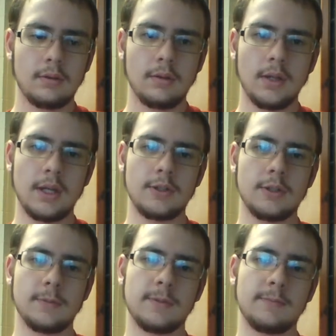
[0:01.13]
Hey
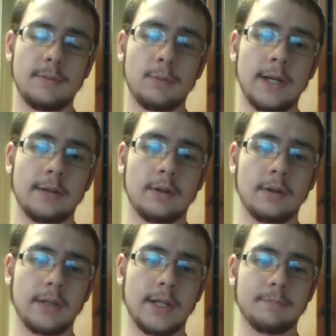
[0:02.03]
YouTube, it's me, Brandon
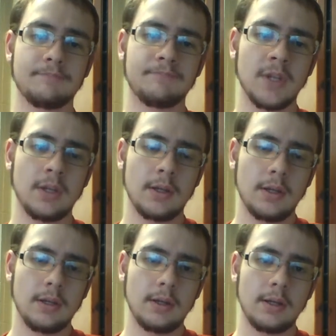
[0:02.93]
Crow again.
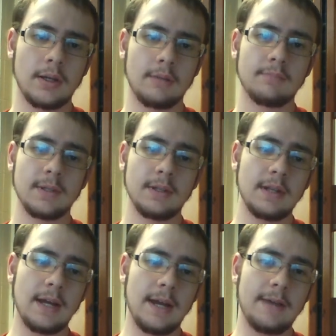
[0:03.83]
Uh,
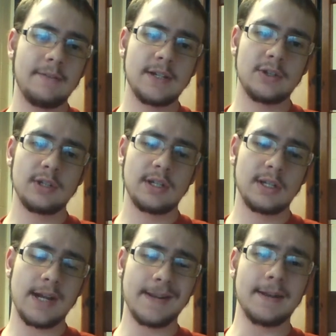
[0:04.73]
I've actually
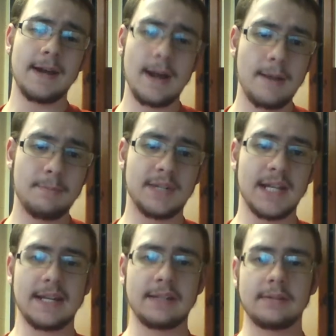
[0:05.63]
got an
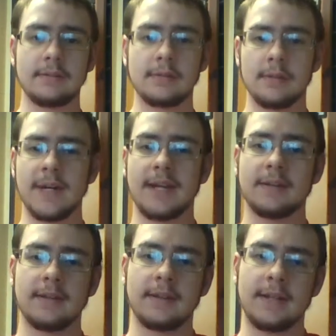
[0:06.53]
update
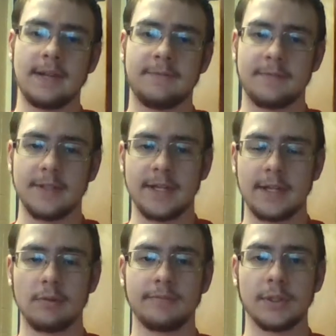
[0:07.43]
about a knife that I
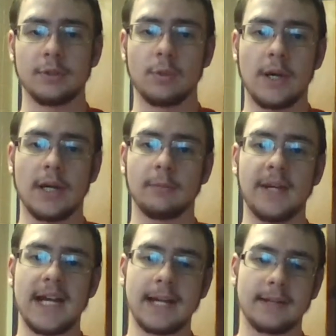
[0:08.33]
reviewed a while
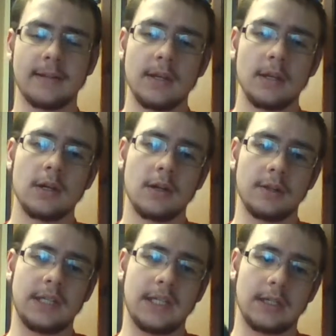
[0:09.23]
back
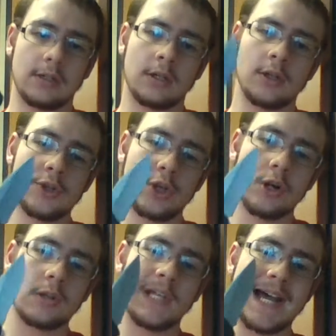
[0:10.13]
on the Kershaw
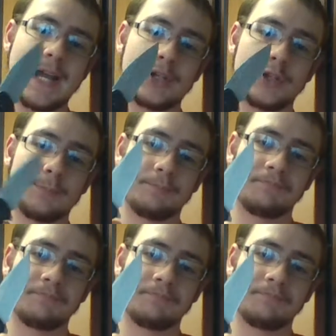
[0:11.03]
Clash.